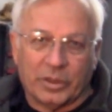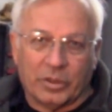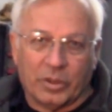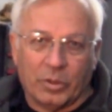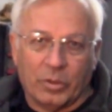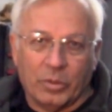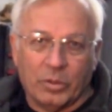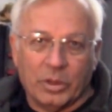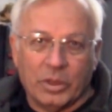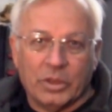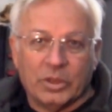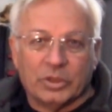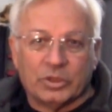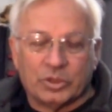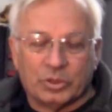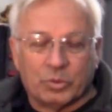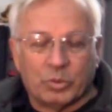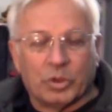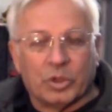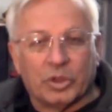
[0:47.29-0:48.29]
ago.
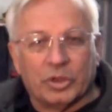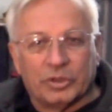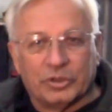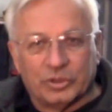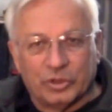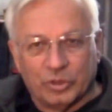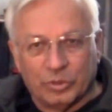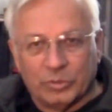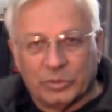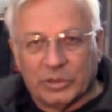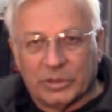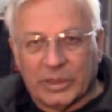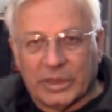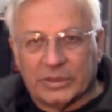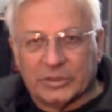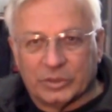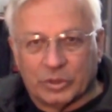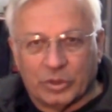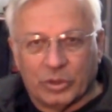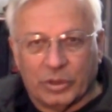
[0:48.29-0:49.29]
So we're going to assume that
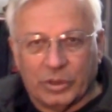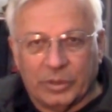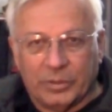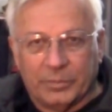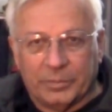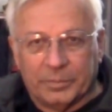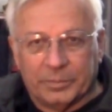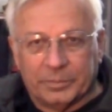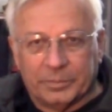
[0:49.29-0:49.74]
that's good.